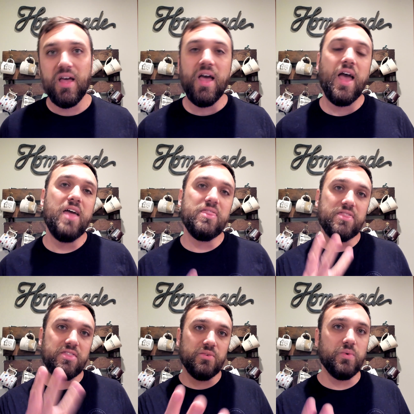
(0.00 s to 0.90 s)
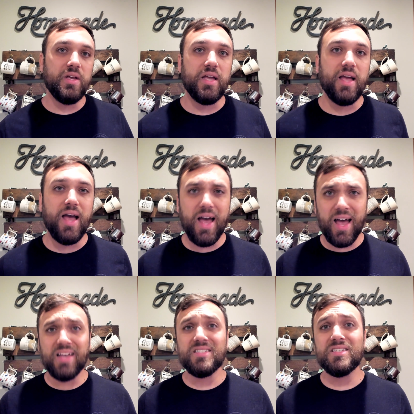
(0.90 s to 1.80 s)
And 3,
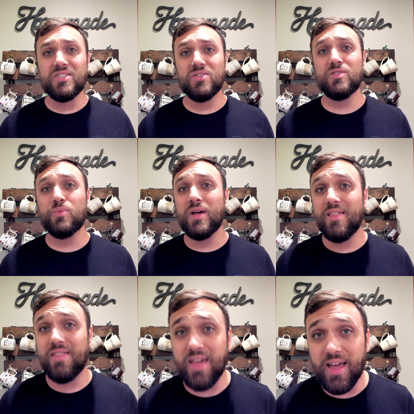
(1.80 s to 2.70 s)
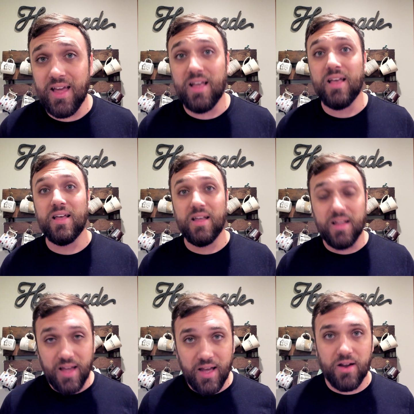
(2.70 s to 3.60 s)
ask the students what they
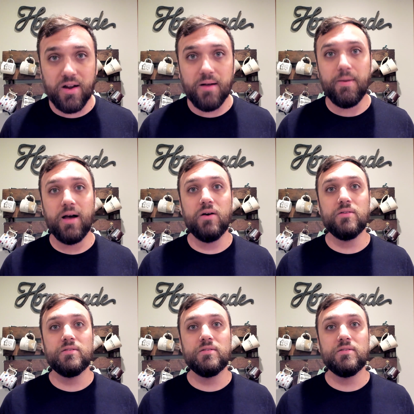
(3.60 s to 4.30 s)
care about.